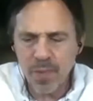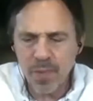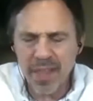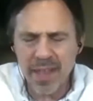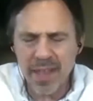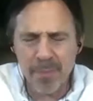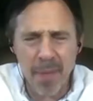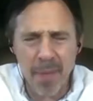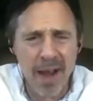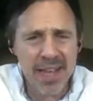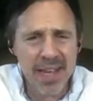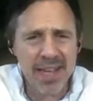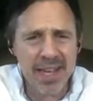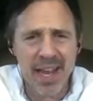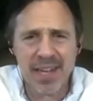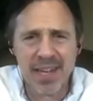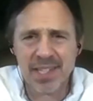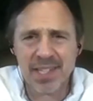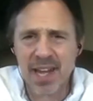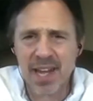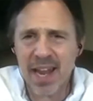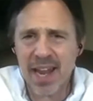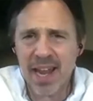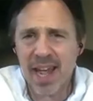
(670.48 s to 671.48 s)
in my
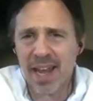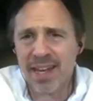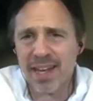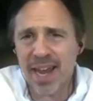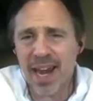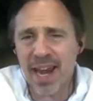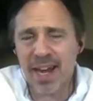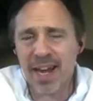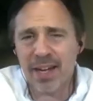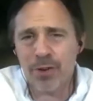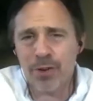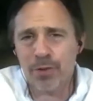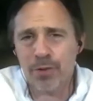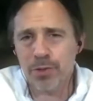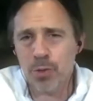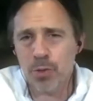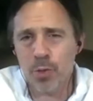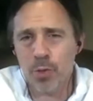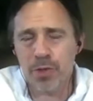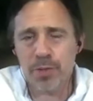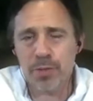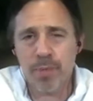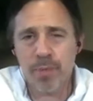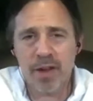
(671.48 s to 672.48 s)
case, I had anger
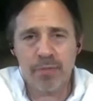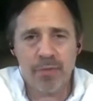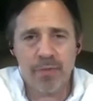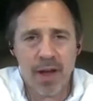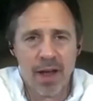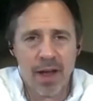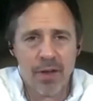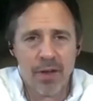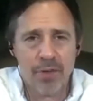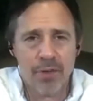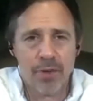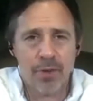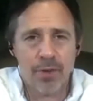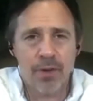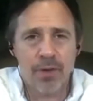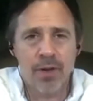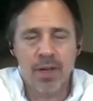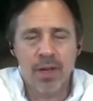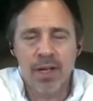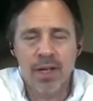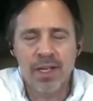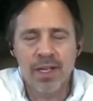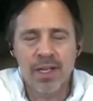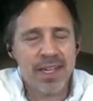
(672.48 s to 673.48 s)
towards my
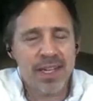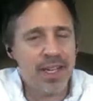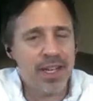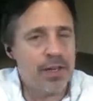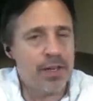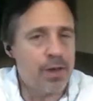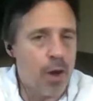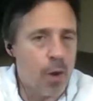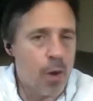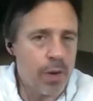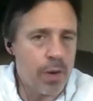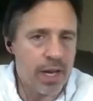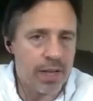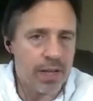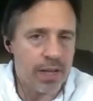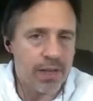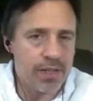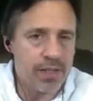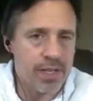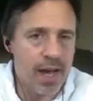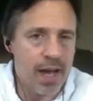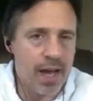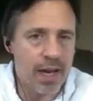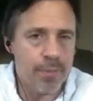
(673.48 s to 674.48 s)
father. Didn't know it at the
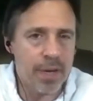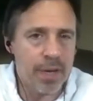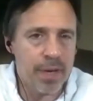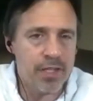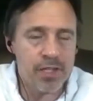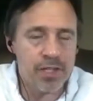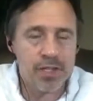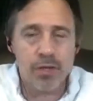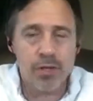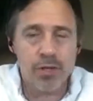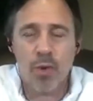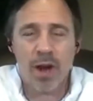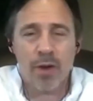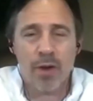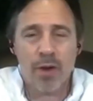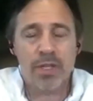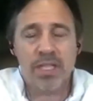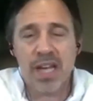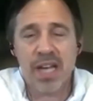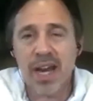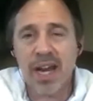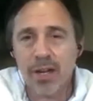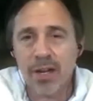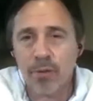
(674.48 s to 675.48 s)
time. I just knew I
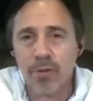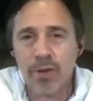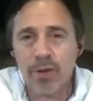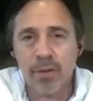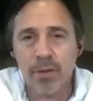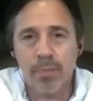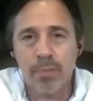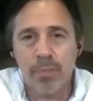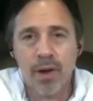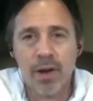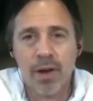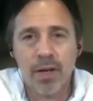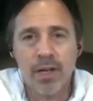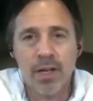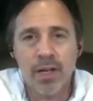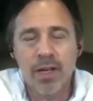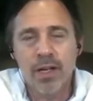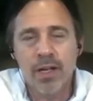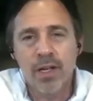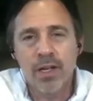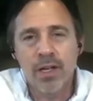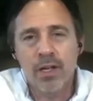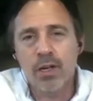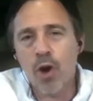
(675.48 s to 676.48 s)
was angry. But
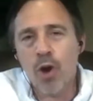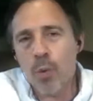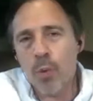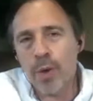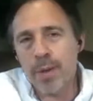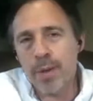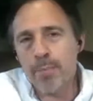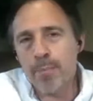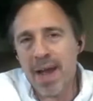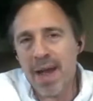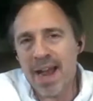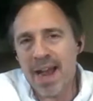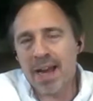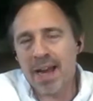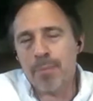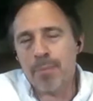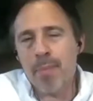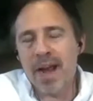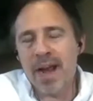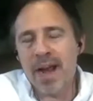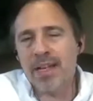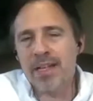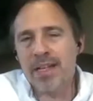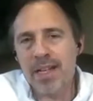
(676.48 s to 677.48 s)
going back,
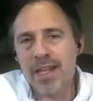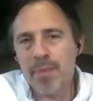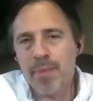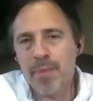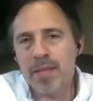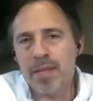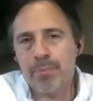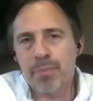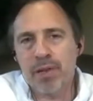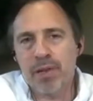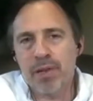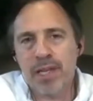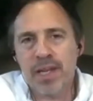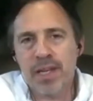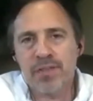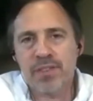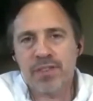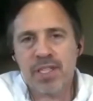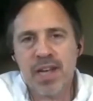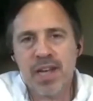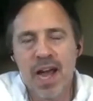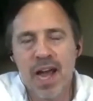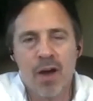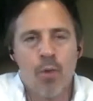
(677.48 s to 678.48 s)
my limited
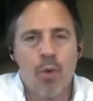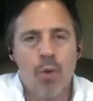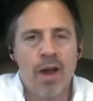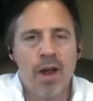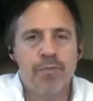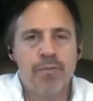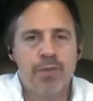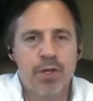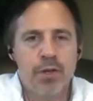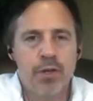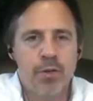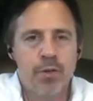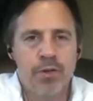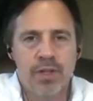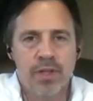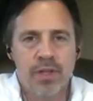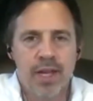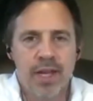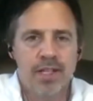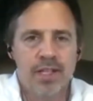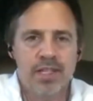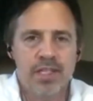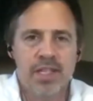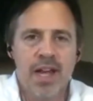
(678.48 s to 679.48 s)
beliefs and how I view
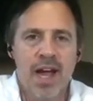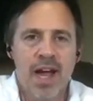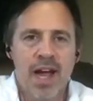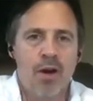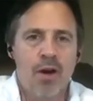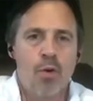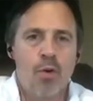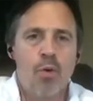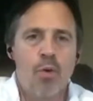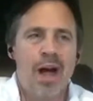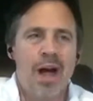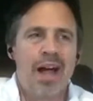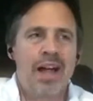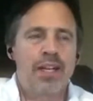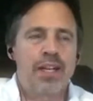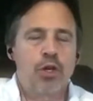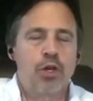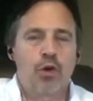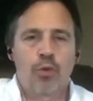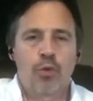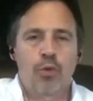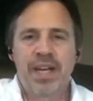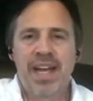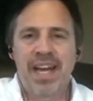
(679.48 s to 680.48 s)
things and how I
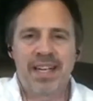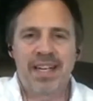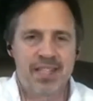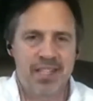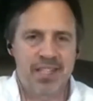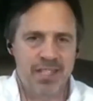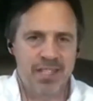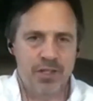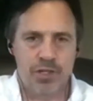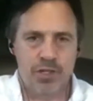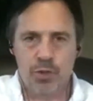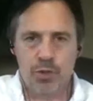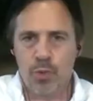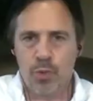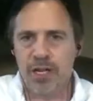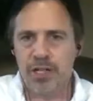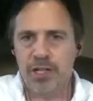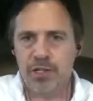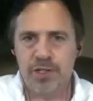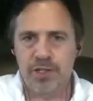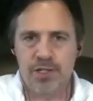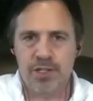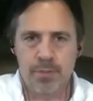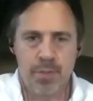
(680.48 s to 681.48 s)
created
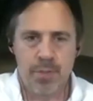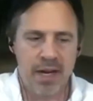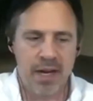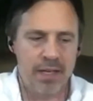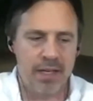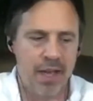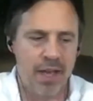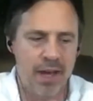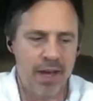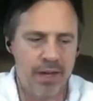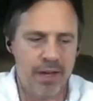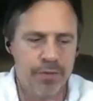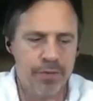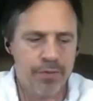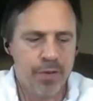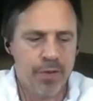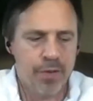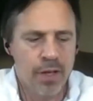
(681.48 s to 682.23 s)
situations in my life